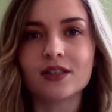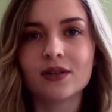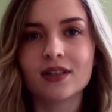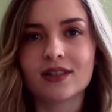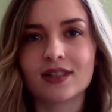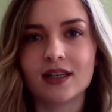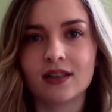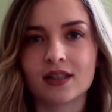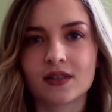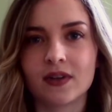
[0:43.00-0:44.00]
you can see
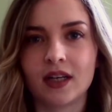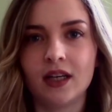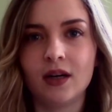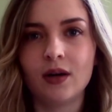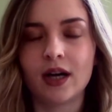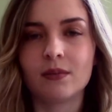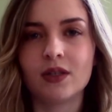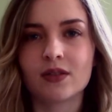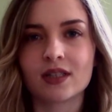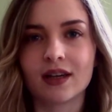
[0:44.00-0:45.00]
in this video, I'm
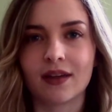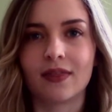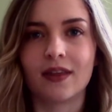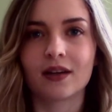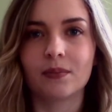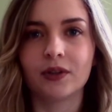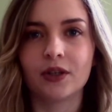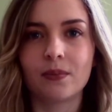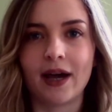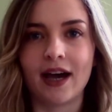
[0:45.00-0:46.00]
using a thick
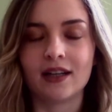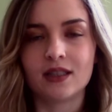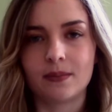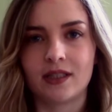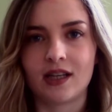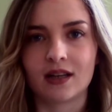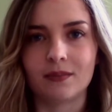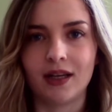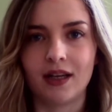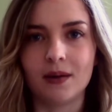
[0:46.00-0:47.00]
blue pad to protect
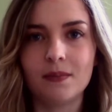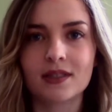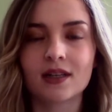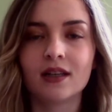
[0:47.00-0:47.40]
my hips.